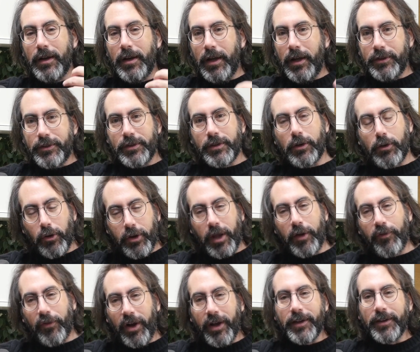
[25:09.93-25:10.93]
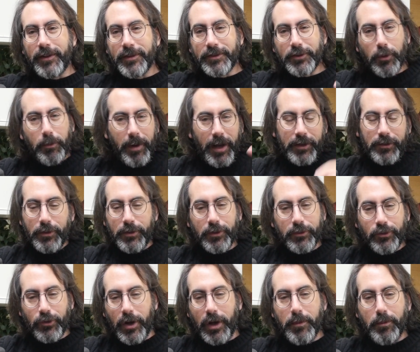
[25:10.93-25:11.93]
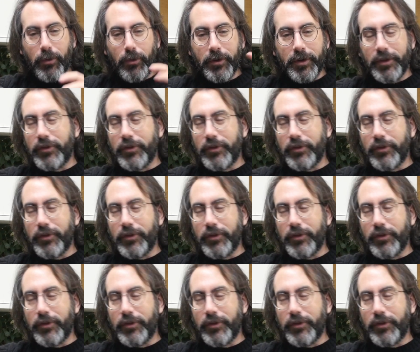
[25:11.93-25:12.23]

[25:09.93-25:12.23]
And she's like, okay, fine, let's go back to the drawing board.